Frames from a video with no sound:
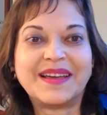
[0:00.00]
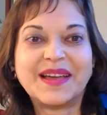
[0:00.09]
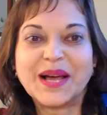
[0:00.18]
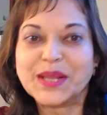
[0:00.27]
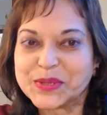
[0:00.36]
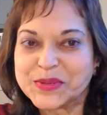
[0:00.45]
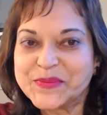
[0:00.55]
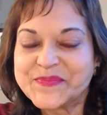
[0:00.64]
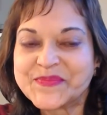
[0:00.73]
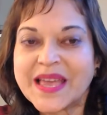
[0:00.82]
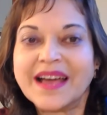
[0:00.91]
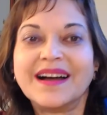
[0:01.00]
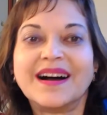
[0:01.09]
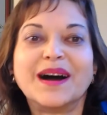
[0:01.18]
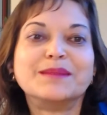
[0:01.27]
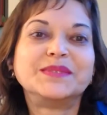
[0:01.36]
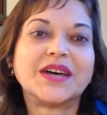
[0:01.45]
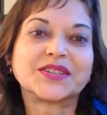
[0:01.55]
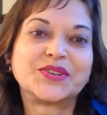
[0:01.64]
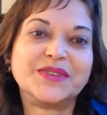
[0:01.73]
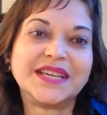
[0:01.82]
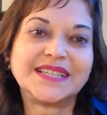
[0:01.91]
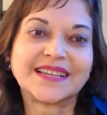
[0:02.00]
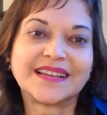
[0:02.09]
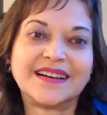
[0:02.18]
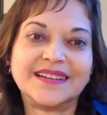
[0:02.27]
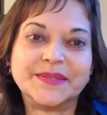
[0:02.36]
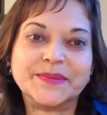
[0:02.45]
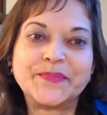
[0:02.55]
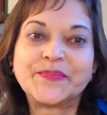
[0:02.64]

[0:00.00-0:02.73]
Hello, I'm Dr. Nisa Khan.